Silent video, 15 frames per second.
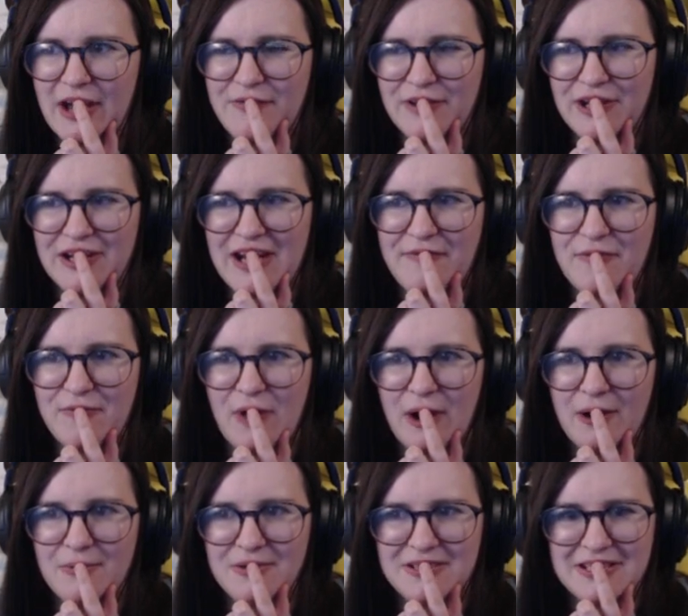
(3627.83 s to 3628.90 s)
if you learn anything from
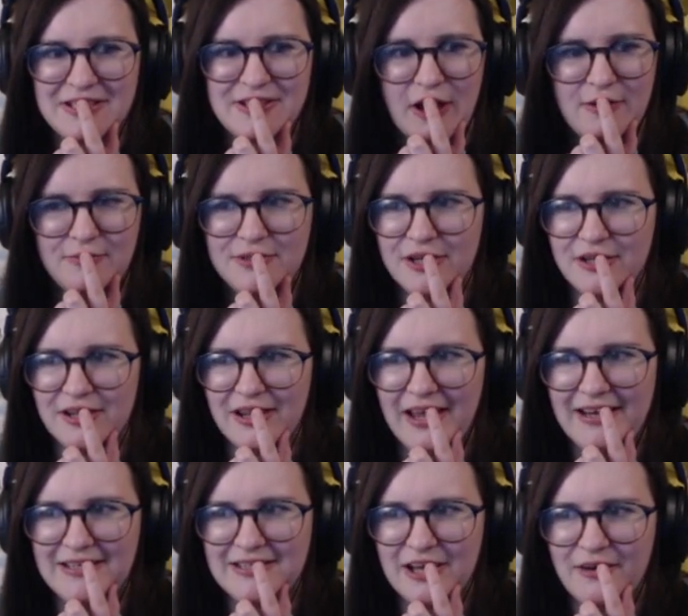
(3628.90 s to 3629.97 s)
horror movies, just don't turn the
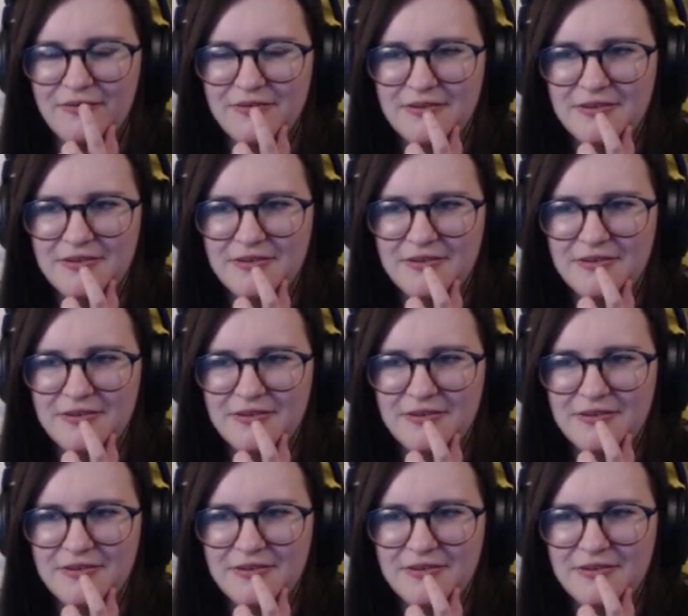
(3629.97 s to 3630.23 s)
lights off.